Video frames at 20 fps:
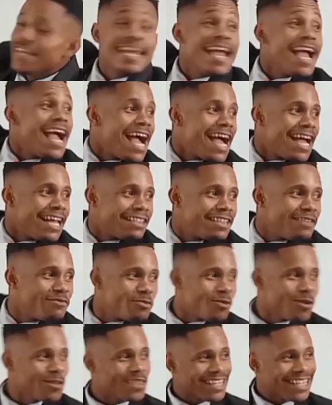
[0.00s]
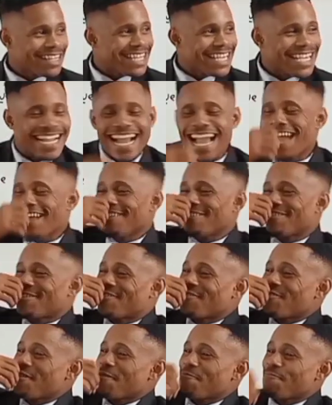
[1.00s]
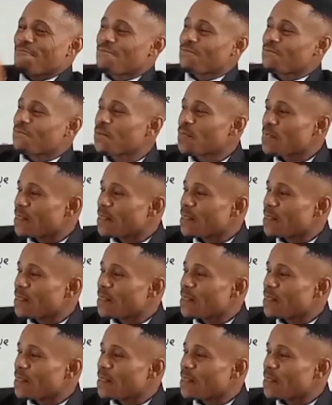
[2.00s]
as if you want to lick ice cream.